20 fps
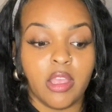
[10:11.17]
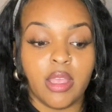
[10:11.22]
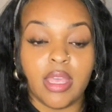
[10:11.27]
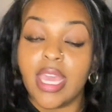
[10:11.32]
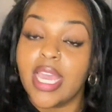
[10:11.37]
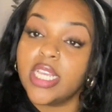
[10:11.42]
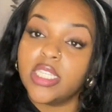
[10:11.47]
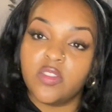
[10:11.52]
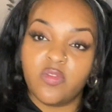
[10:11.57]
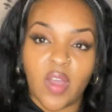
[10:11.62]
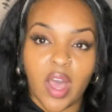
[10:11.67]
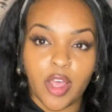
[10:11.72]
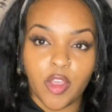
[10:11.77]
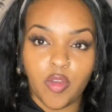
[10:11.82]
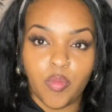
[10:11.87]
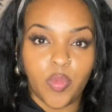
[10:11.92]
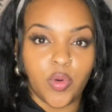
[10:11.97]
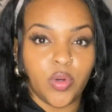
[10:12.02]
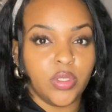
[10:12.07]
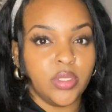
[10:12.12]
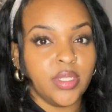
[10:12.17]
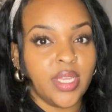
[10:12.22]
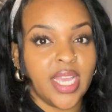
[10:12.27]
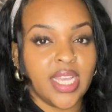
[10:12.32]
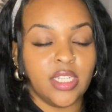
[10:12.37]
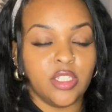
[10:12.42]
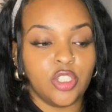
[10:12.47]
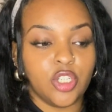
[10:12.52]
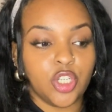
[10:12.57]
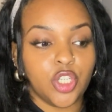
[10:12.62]
is valuable
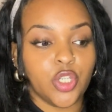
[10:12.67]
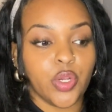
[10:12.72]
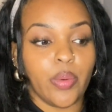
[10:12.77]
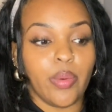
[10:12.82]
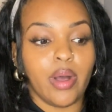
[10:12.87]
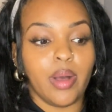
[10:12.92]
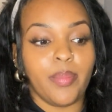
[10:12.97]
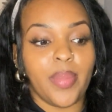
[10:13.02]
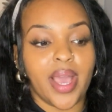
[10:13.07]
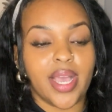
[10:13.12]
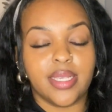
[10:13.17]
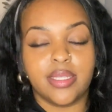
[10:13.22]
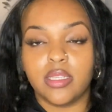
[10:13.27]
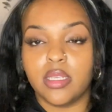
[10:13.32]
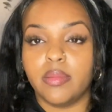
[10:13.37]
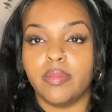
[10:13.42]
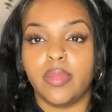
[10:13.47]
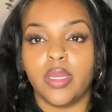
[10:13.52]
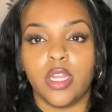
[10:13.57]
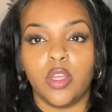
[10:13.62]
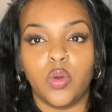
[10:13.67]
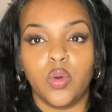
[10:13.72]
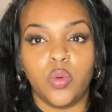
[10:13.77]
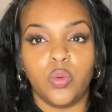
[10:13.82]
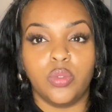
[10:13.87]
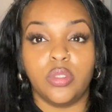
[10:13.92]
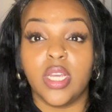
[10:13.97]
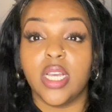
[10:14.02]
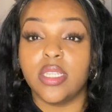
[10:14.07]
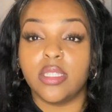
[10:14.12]
and to show up as somebody who
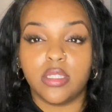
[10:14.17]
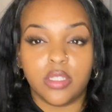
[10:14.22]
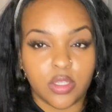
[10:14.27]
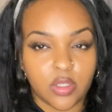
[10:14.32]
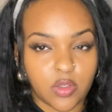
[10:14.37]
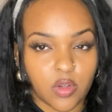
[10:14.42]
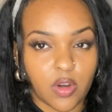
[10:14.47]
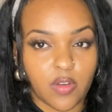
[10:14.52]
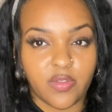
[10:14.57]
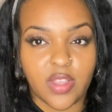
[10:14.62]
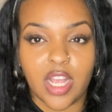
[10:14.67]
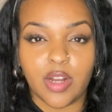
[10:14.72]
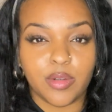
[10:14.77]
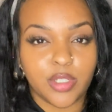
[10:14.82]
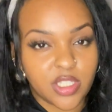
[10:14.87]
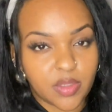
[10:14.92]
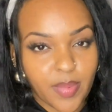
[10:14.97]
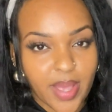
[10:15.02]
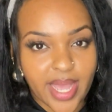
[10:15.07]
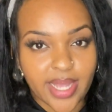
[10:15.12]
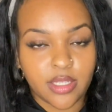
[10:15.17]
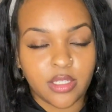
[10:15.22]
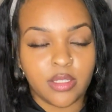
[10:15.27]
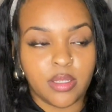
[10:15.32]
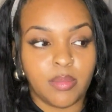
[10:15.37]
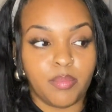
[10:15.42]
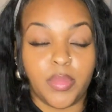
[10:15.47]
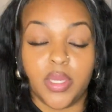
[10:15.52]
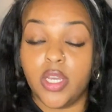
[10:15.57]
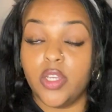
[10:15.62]
does deserve that respect
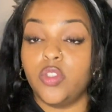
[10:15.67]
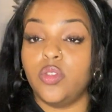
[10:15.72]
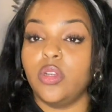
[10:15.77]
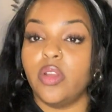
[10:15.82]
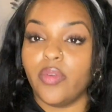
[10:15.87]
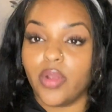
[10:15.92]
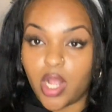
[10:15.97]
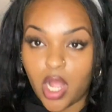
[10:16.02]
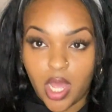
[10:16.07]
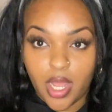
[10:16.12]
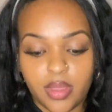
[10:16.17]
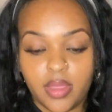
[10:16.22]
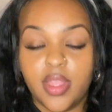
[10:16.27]
because you never got it.